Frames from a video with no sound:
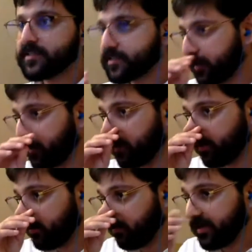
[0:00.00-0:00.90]

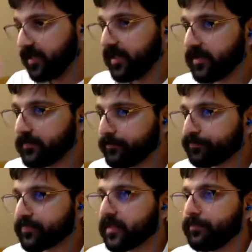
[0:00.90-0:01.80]
So
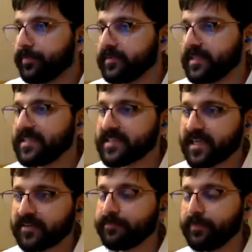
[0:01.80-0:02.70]
these
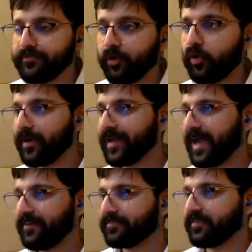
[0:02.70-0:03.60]
kind of before and
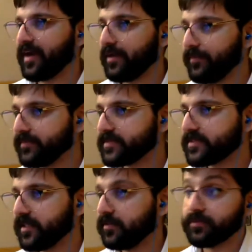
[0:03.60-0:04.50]
after
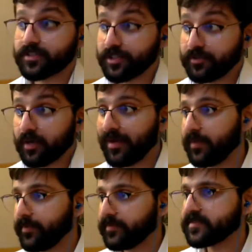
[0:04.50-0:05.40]
elements or pseudo
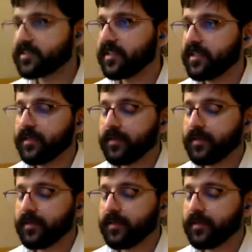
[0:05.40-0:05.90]
elements.